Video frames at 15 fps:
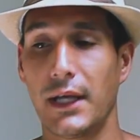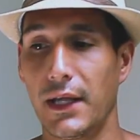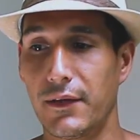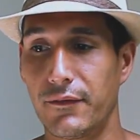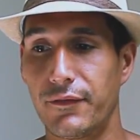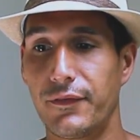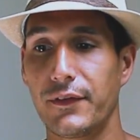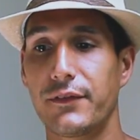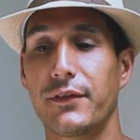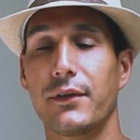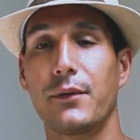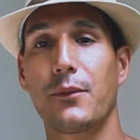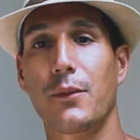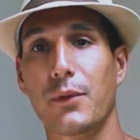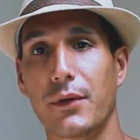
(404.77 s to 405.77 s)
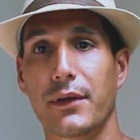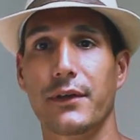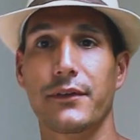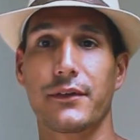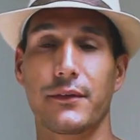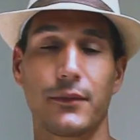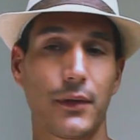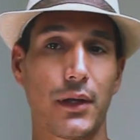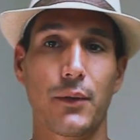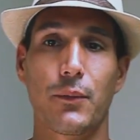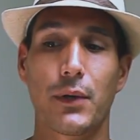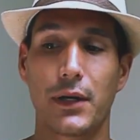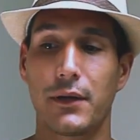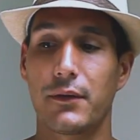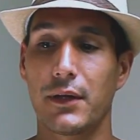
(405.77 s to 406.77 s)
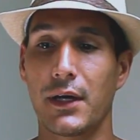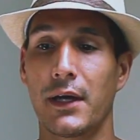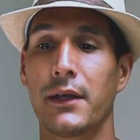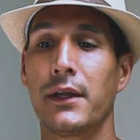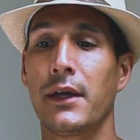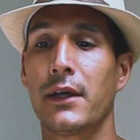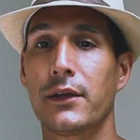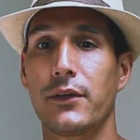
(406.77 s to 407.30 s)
and fixing warnings and, and whatnot,